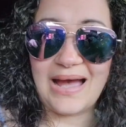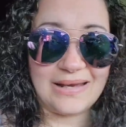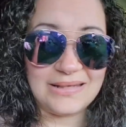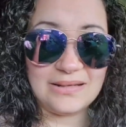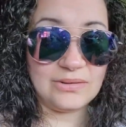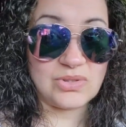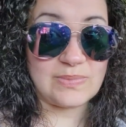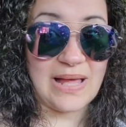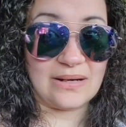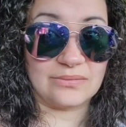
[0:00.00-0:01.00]
I needed those
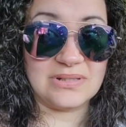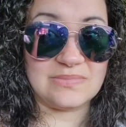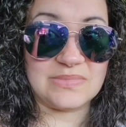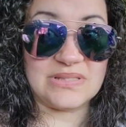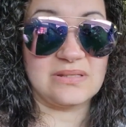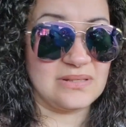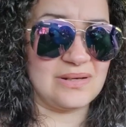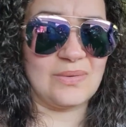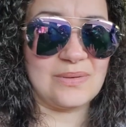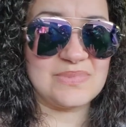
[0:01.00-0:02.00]
black rims. You
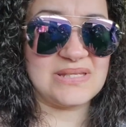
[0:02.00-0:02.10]
know what I'm